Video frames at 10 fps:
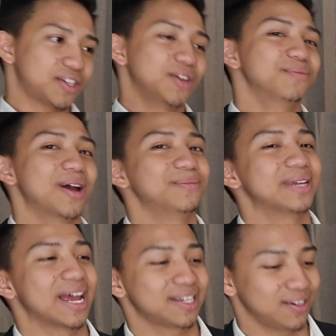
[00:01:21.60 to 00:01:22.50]
so you might
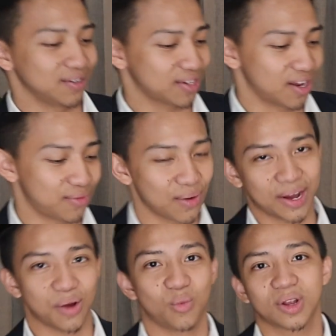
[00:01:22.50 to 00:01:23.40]
be asking yourself,
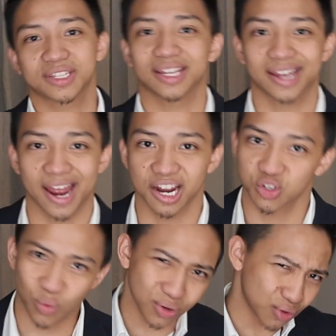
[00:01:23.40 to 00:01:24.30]
okay, what's the
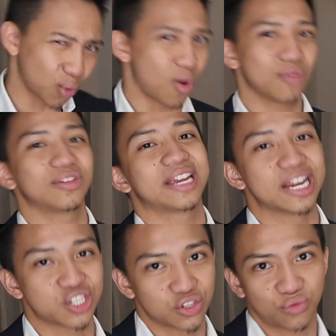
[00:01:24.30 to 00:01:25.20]
catch? What are the
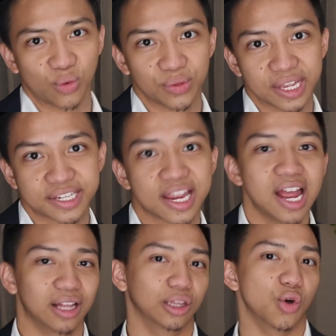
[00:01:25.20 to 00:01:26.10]
qualifications for this
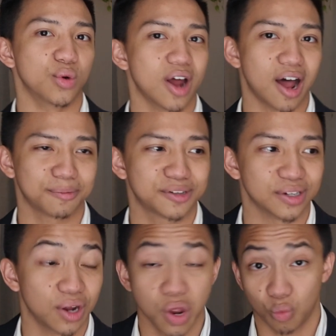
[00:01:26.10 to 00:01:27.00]
loan
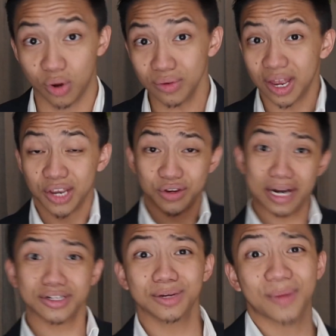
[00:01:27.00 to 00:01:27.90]
option? Well, you
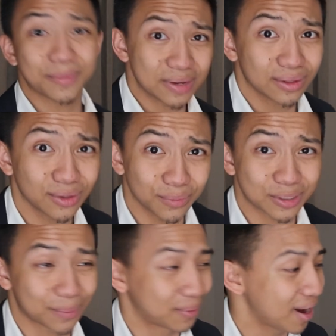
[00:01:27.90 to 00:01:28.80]
actually might be a little
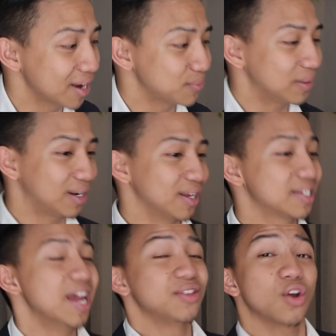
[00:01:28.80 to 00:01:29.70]
surprised
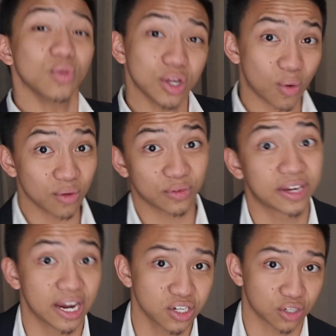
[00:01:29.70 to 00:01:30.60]
because the only
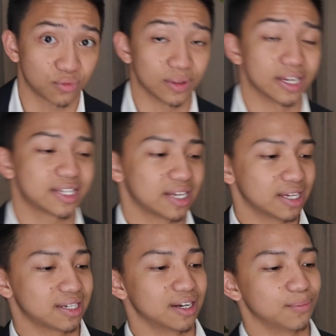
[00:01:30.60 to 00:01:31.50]
qualifications for this
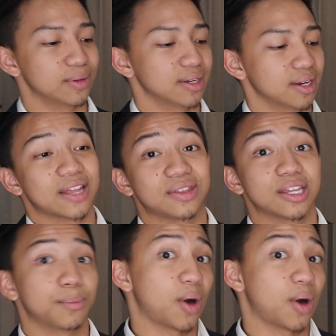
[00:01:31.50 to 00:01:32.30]
is going to be that the